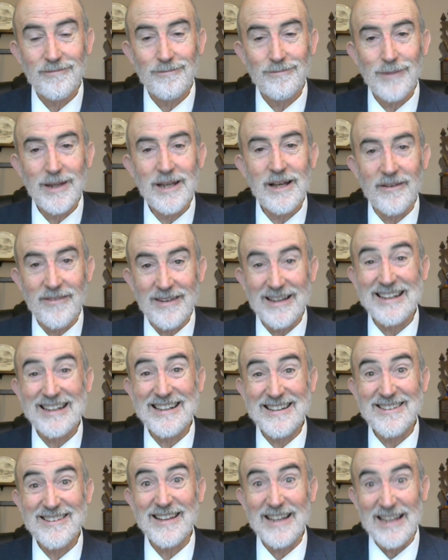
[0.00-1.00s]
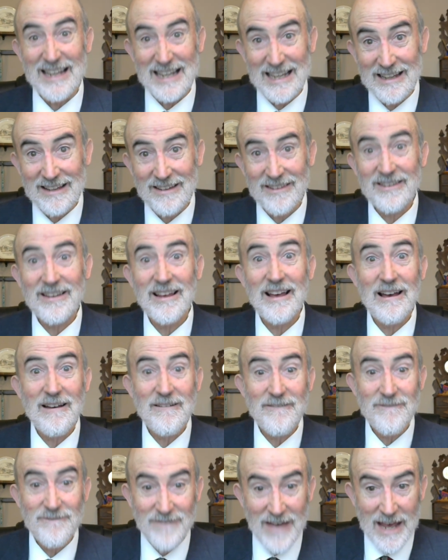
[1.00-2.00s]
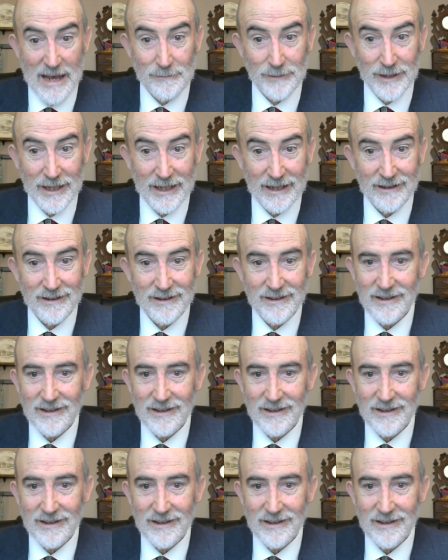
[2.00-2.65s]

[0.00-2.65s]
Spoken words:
because it is his family.